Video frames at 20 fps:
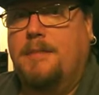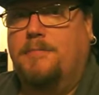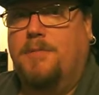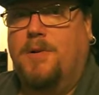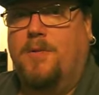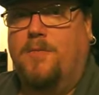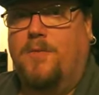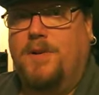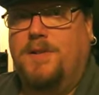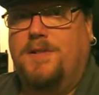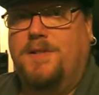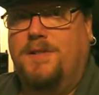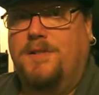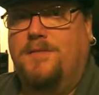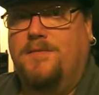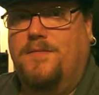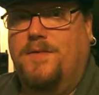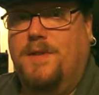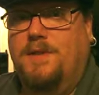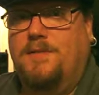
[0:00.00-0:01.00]
but once
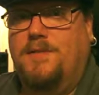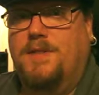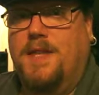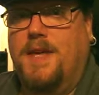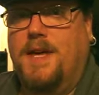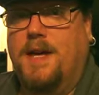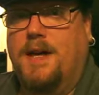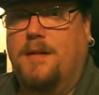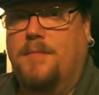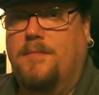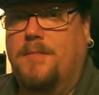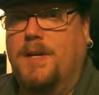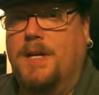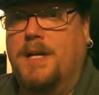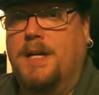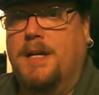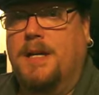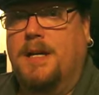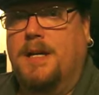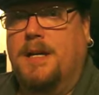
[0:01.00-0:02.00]
you've viewed them
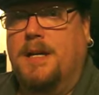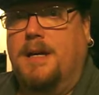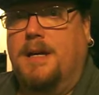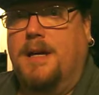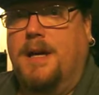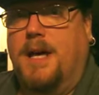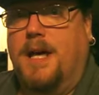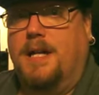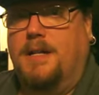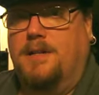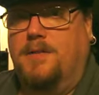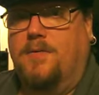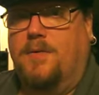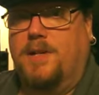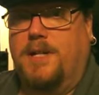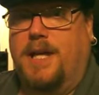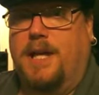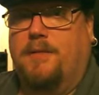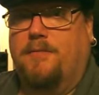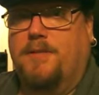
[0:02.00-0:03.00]
and you want
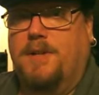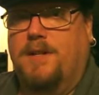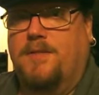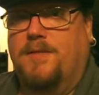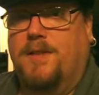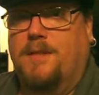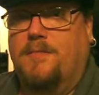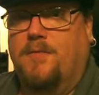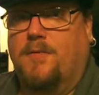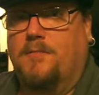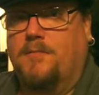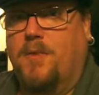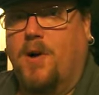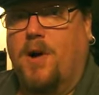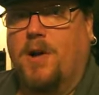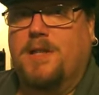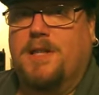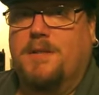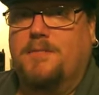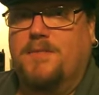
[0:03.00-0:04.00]
to get rid of them or
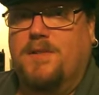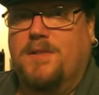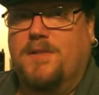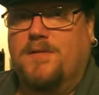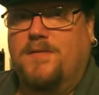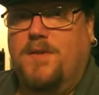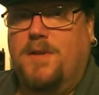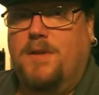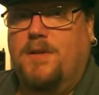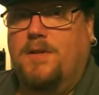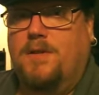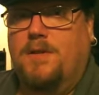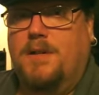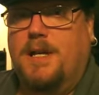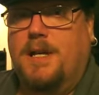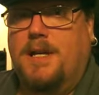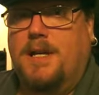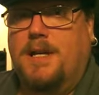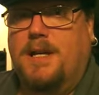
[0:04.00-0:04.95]
mark them as viewed,